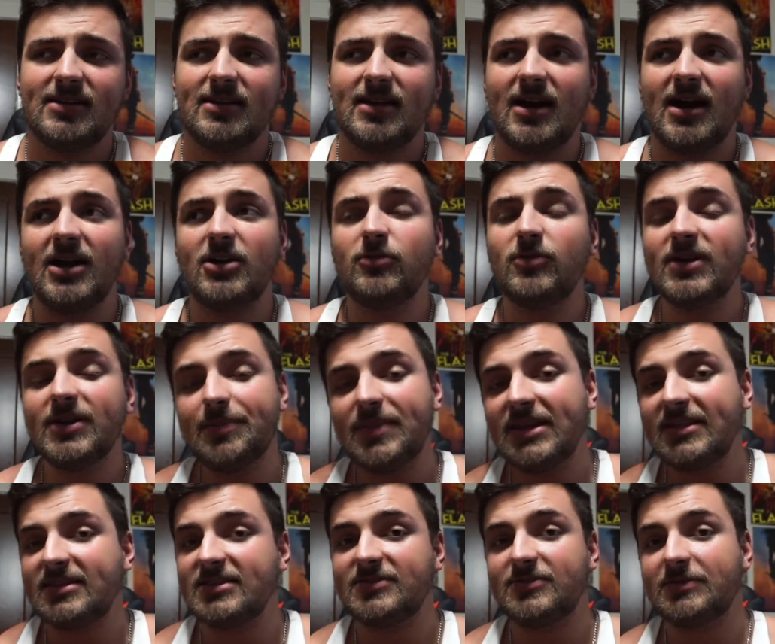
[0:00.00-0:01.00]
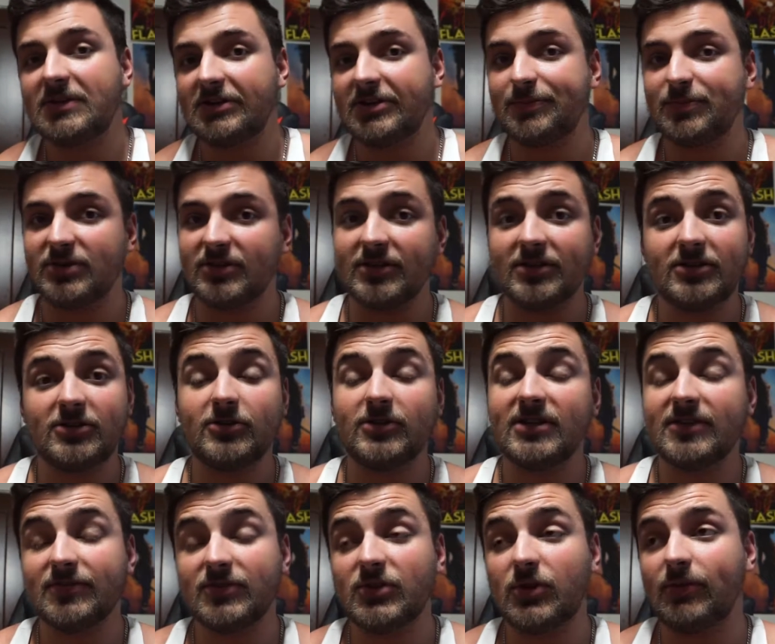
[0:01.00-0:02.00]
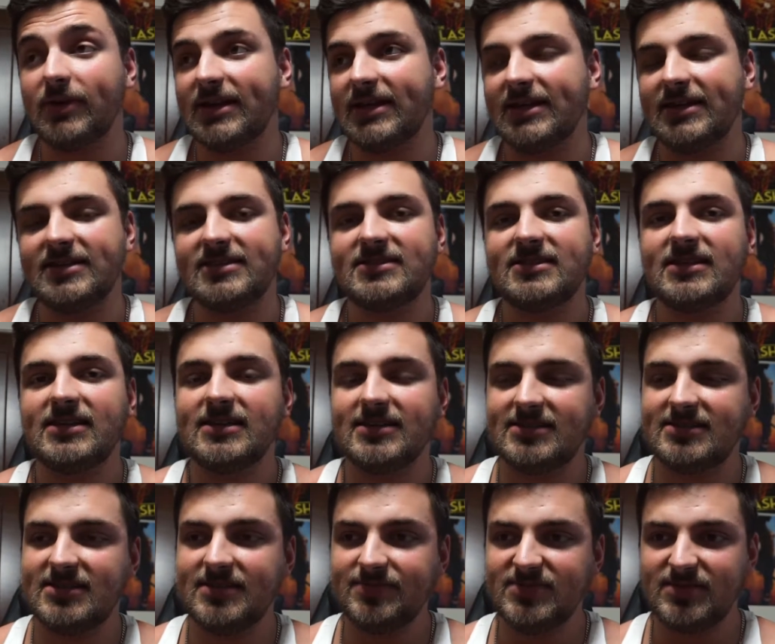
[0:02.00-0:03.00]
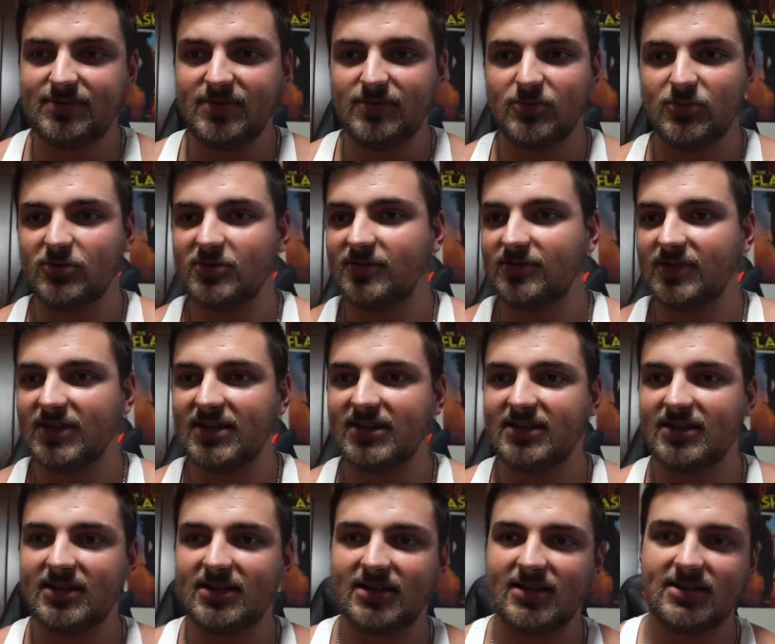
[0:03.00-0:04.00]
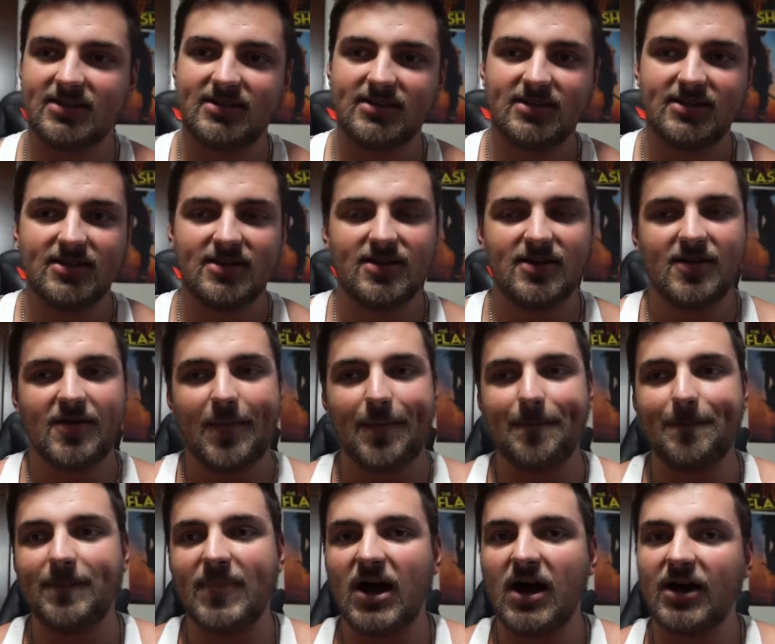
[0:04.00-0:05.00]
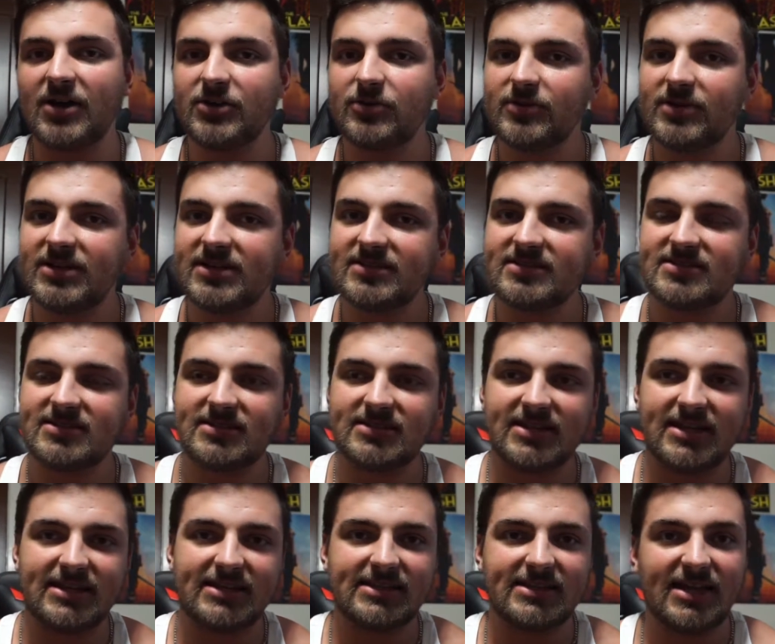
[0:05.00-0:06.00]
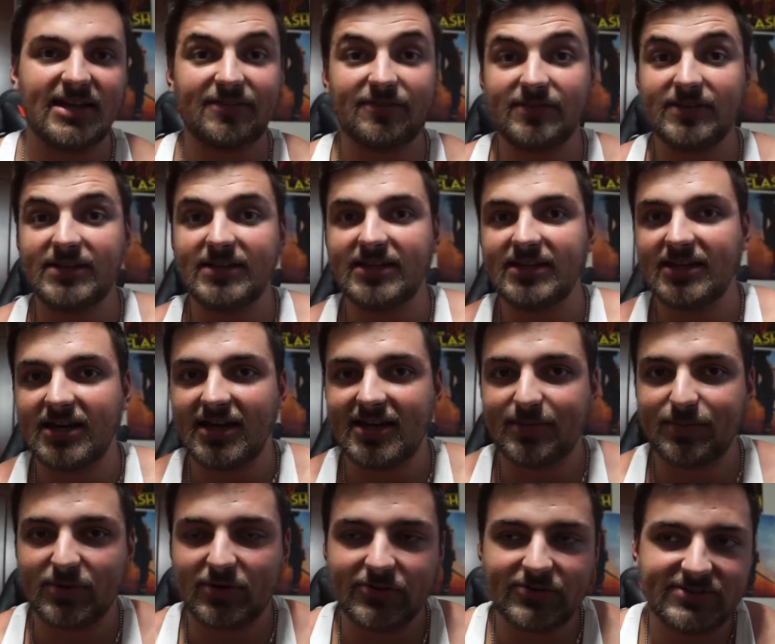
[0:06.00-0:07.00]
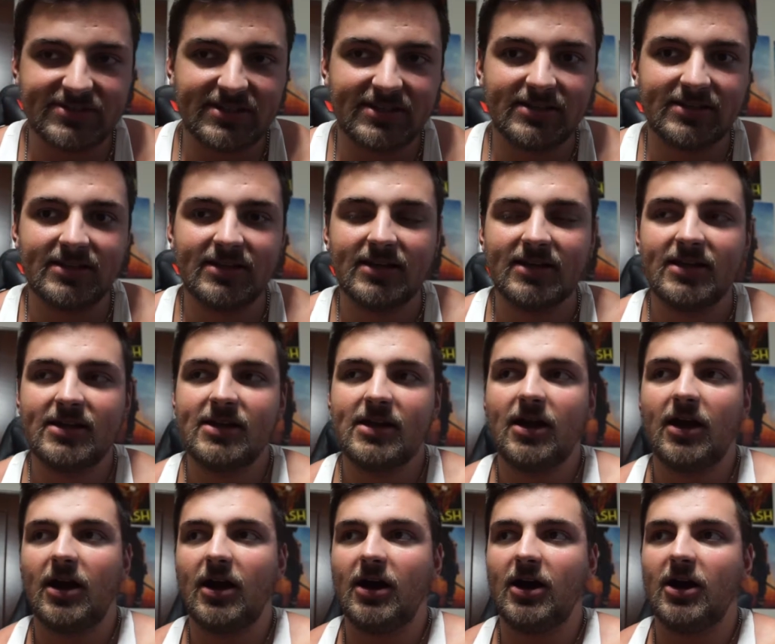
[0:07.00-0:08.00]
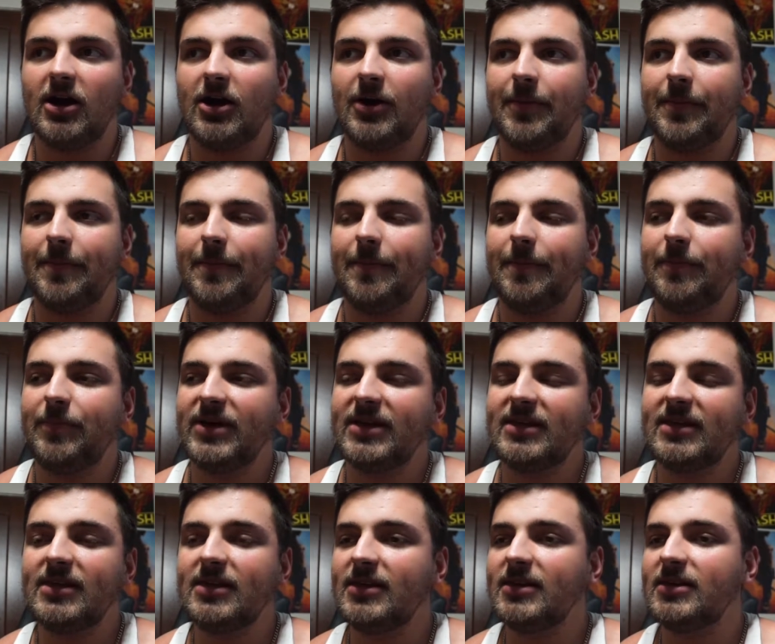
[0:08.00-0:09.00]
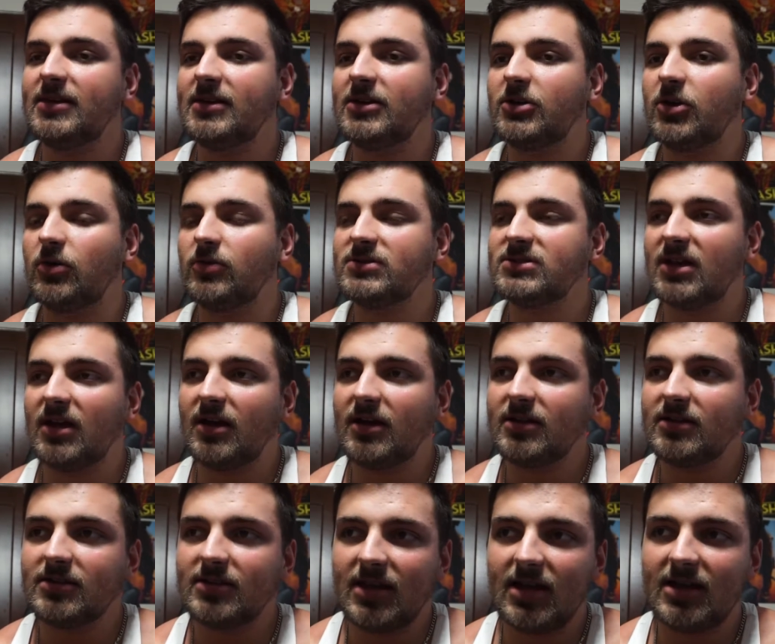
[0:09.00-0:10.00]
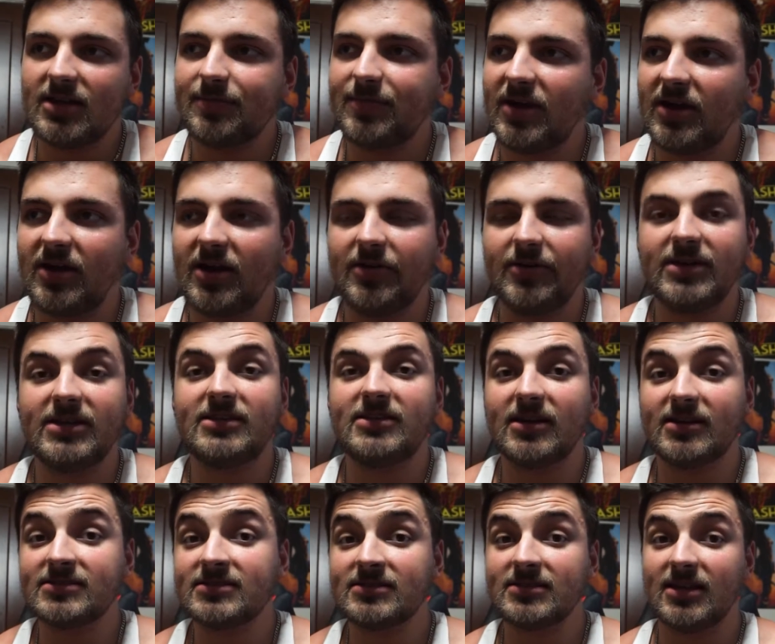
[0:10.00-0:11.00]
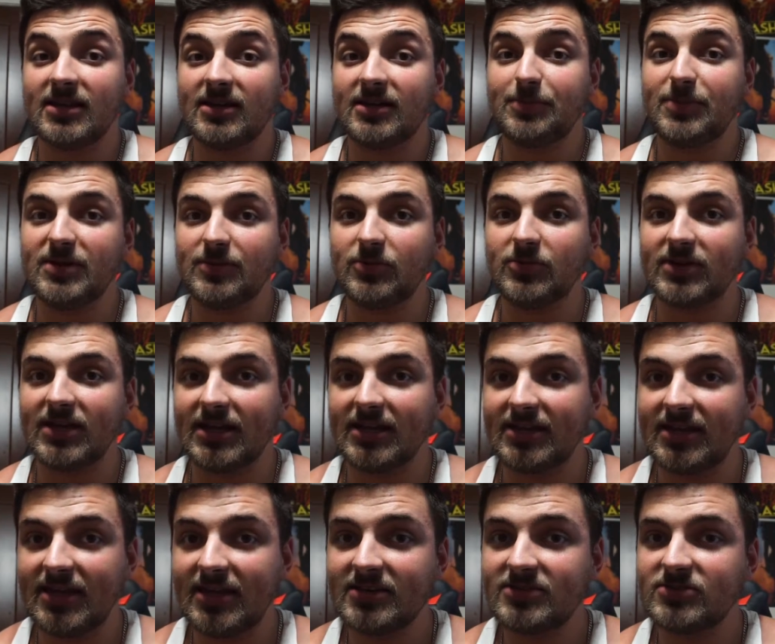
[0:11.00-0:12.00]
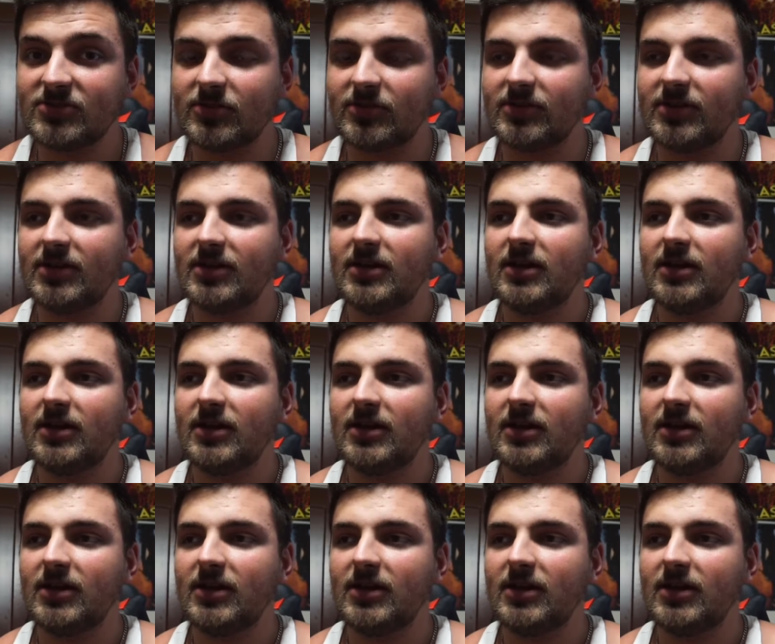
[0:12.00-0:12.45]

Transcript: I don't want to make this very political even though it is, he seems to be more of like a moderate to like left-leaning kind of person. But he goes on a lot about how he doesn't like people getting canceled.